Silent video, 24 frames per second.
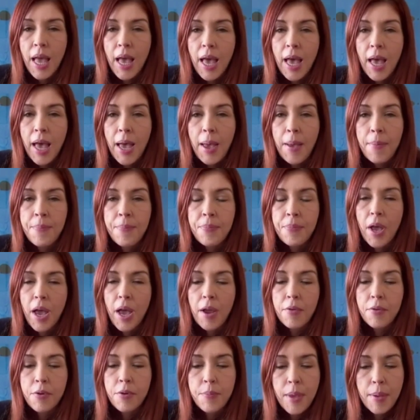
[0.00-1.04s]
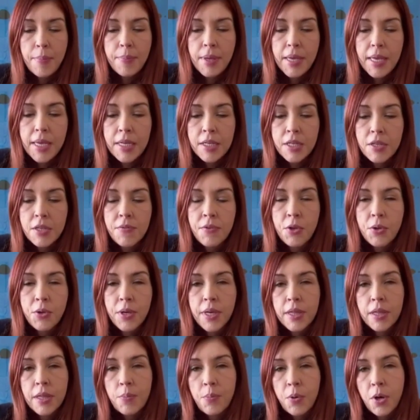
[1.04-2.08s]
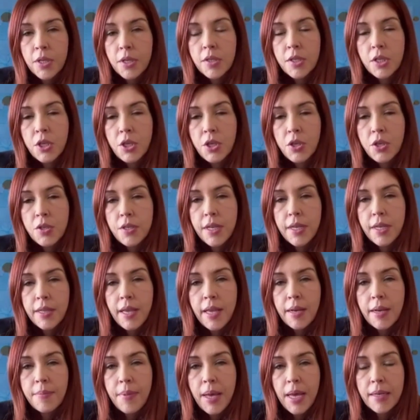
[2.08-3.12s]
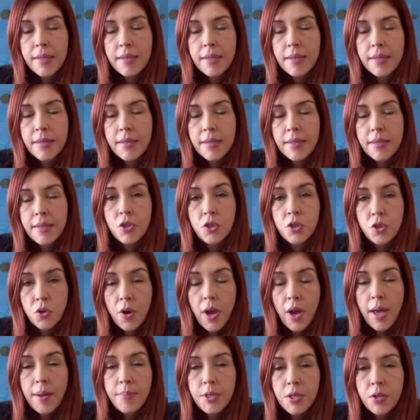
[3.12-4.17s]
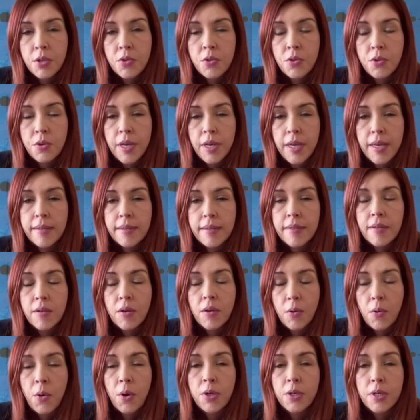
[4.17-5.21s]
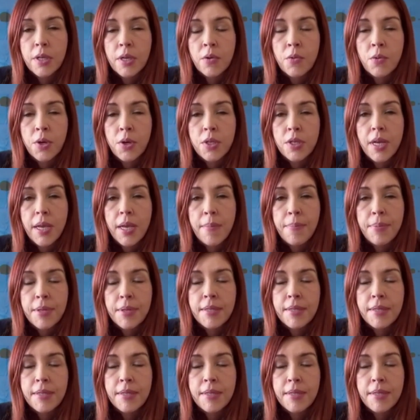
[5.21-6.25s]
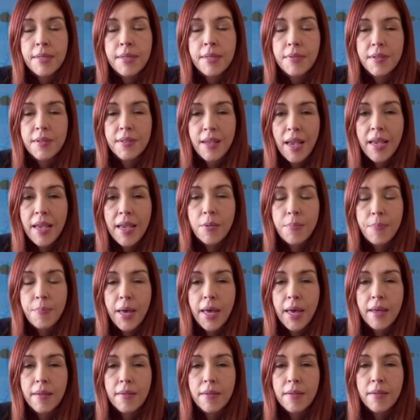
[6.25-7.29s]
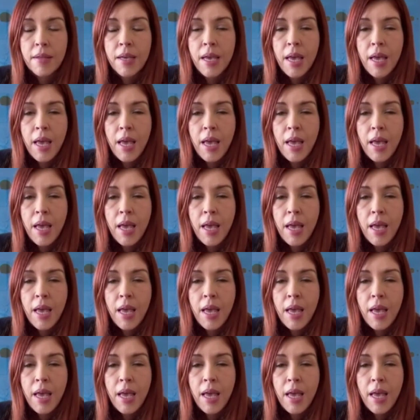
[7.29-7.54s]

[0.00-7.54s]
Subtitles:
I remember interviewing the prosecutor in that matter who described Nkuna as, quote unquote, a possessive psychopath.